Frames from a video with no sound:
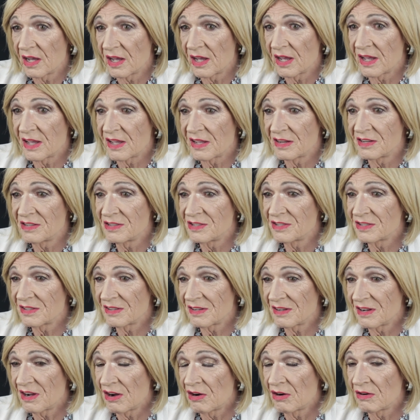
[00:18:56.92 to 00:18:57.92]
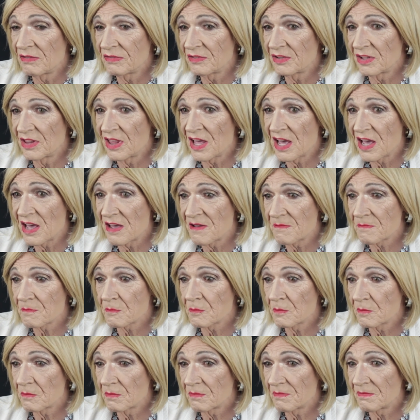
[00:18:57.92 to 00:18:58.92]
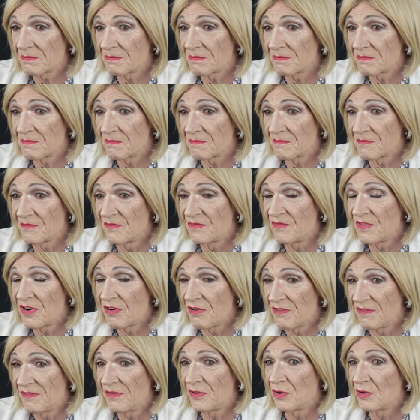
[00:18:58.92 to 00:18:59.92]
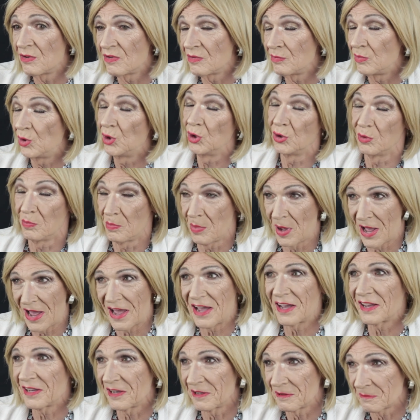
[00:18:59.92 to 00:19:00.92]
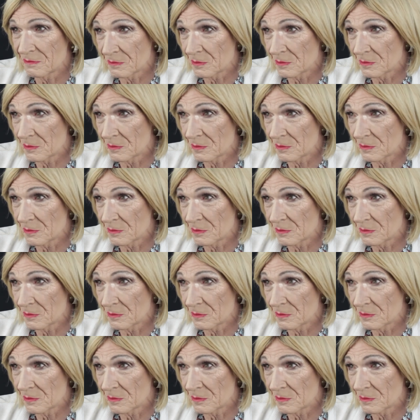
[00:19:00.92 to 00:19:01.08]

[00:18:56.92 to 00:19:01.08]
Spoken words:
And after that, very few of them look back.